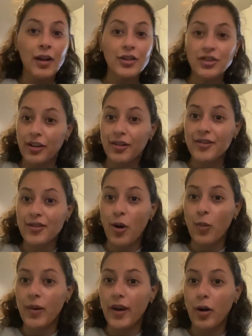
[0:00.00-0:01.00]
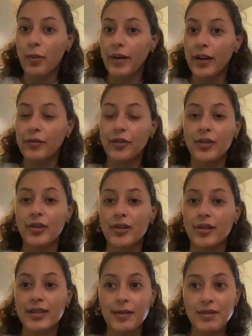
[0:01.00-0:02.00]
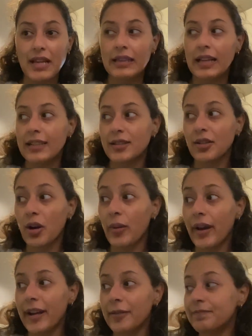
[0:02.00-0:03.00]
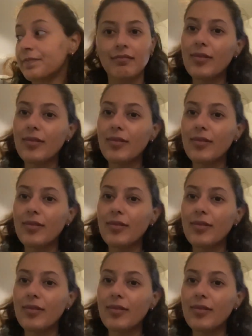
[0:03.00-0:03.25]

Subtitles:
shutters open for some sunlight to go in.